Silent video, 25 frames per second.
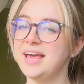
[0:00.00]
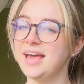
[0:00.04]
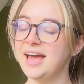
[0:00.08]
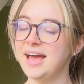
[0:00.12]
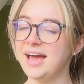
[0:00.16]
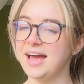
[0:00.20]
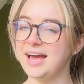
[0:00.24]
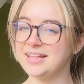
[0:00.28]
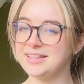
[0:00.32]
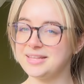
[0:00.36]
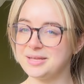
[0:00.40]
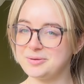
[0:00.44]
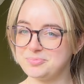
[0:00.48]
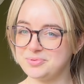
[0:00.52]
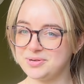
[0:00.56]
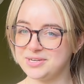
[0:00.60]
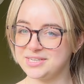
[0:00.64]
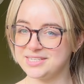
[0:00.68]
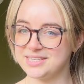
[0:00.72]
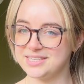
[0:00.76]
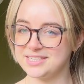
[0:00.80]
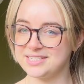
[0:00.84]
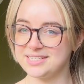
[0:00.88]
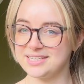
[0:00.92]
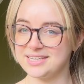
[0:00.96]
And that
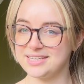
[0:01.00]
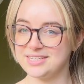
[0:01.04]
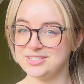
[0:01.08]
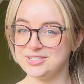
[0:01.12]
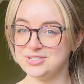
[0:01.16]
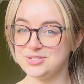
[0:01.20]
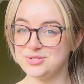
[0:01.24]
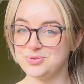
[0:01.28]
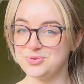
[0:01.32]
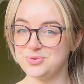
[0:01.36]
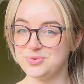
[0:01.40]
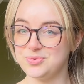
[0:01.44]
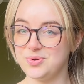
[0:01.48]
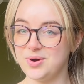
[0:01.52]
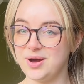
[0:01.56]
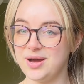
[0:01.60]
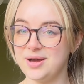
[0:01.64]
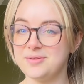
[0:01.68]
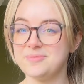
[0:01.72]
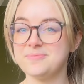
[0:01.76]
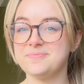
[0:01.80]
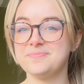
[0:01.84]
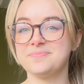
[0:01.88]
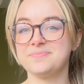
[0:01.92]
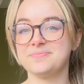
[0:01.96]
brings us into
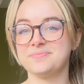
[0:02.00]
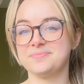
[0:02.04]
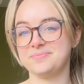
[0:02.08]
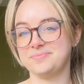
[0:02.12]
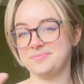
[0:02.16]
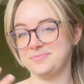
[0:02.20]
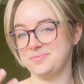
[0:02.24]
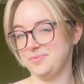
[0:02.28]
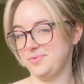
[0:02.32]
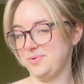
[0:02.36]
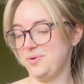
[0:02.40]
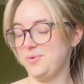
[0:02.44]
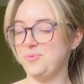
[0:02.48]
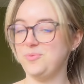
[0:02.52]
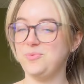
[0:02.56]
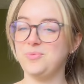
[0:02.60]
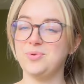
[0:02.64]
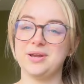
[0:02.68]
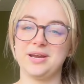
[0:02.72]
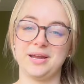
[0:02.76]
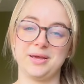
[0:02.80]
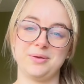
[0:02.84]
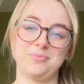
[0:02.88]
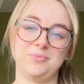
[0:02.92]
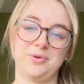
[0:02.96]

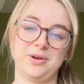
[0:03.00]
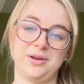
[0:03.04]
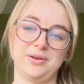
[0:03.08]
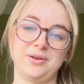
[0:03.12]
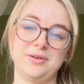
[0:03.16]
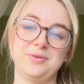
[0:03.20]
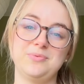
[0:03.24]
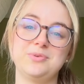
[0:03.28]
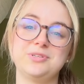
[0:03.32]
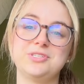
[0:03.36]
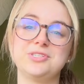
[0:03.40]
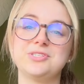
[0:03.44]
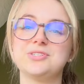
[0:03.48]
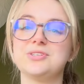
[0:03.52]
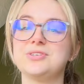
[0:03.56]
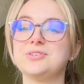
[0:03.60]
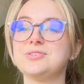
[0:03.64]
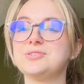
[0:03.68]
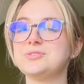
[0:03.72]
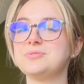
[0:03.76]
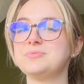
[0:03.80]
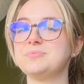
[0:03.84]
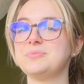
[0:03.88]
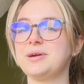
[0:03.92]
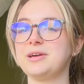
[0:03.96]
what I'm wearing, which is
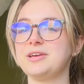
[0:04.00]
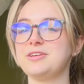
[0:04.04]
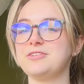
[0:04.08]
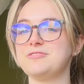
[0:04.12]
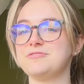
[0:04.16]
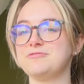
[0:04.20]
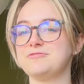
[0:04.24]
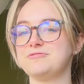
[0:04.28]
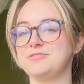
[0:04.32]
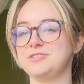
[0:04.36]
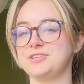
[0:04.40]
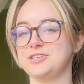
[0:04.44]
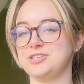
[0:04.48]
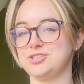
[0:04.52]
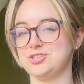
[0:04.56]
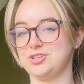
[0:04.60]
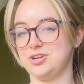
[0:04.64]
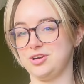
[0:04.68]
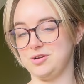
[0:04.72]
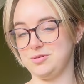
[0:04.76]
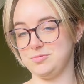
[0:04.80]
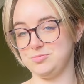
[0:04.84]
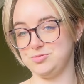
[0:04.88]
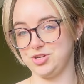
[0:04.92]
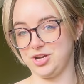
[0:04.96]
also my finished
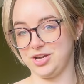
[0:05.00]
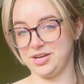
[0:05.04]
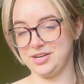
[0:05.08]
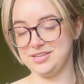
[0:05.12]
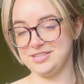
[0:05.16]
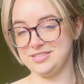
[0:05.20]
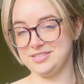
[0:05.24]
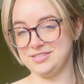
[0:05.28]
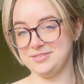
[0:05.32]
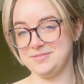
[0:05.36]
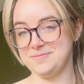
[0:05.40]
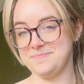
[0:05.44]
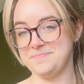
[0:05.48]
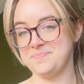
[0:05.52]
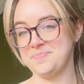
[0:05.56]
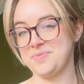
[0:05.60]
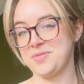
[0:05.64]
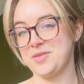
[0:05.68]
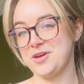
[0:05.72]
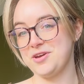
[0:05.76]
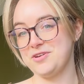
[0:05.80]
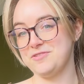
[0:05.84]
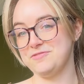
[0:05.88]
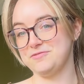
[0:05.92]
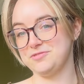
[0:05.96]
object
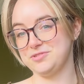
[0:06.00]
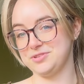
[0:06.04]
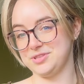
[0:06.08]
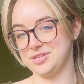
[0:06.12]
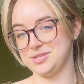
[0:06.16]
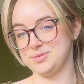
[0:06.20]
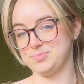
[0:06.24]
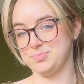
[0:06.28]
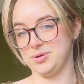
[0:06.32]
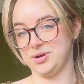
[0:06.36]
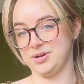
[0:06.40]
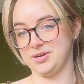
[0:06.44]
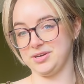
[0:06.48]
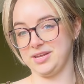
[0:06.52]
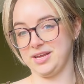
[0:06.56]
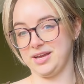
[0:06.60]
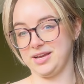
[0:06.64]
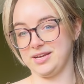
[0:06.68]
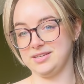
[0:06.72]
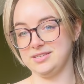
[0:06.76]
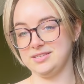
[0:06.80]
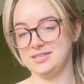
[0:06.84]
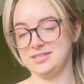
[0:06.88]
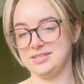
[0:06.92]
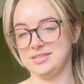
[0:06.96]
for this
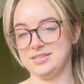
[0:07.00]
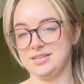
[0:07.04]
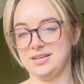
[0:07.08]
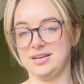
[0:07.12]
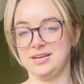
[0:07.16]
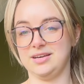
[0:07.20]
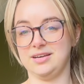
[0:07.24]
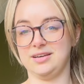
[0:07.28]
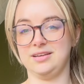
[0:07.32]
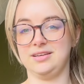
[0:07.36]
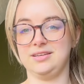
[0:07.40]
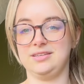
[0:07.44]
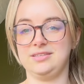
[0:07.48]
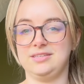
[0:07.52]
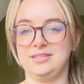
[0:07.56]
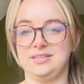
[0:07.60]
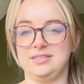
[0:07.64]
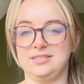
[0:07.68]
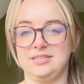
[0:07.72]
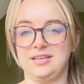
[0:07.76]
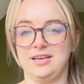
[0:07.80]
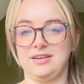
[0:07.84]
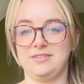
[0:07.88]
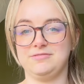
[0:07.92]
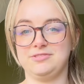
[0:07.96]
podcast. It
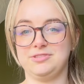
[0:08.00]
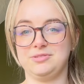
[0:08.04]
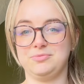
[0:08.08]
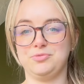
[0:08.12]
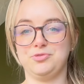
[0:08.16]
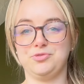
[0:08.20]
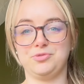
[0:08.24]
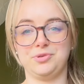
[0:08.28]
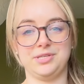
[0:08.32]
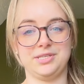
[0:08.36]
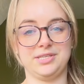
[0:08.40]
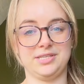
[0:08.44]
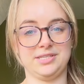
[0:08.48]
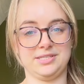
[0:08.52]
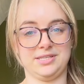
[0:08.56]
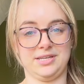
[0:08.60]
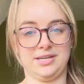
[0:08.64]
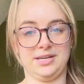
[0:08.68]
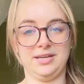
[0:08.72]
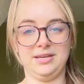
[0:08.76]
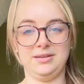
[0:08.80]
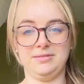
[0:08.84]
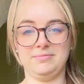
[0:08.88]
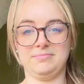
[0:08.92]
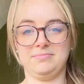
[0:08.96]
does have some creases in it